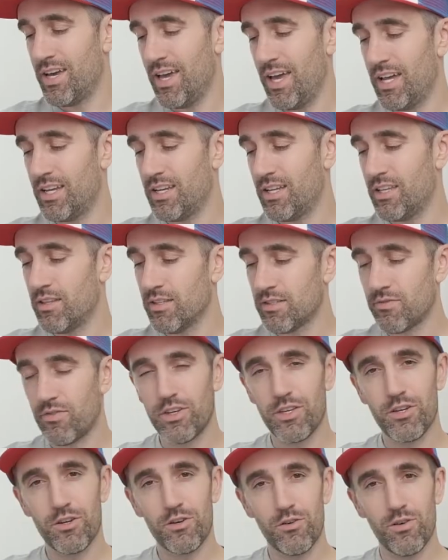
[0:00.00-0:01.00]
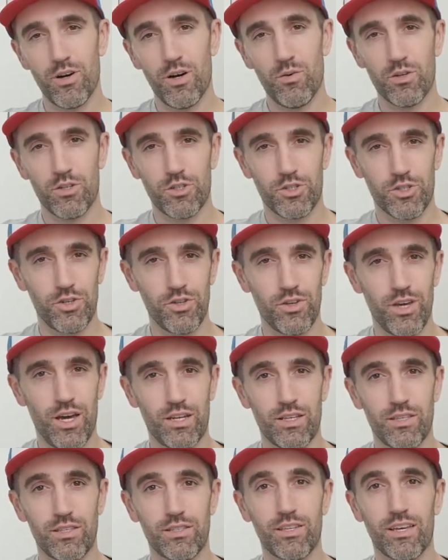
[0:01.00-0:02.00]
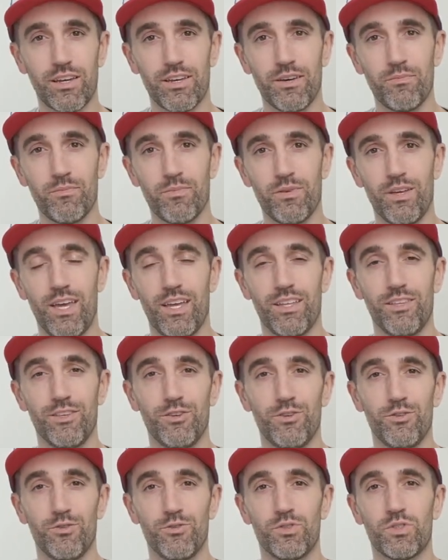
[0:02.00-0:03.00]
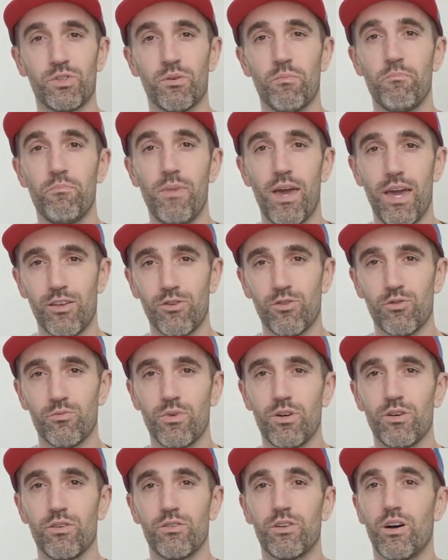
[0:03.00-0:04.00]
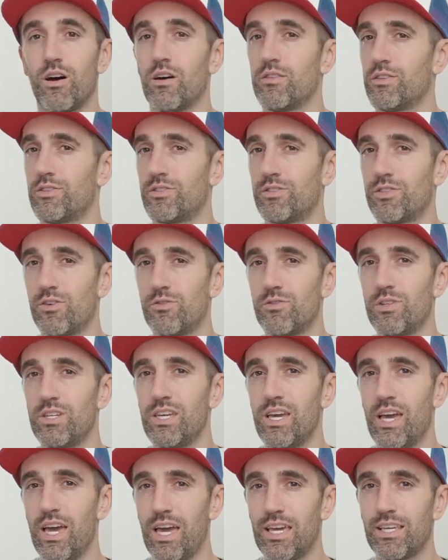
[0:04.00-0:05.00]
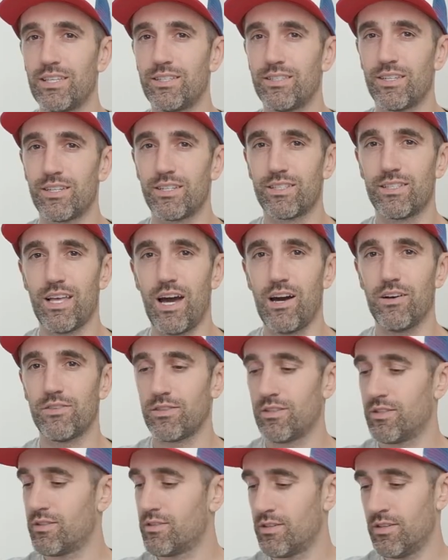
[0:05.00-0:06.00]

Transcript: And in this video, I wanna show you how to set up and use manual mode on the Sony a6000.